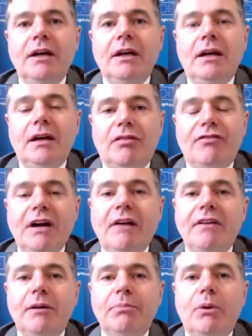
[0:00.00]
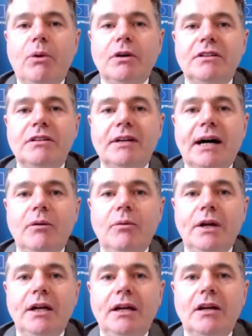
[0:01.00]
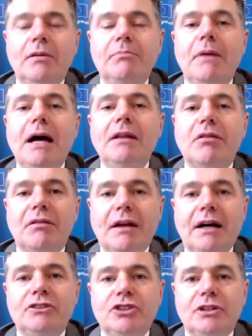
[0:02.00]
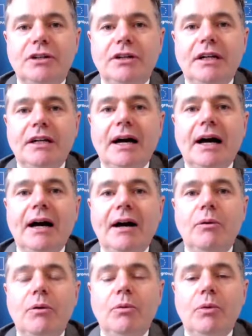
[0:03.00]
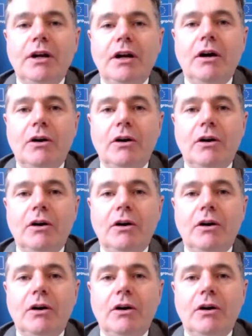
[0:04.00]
it's very important that we commence that journey now with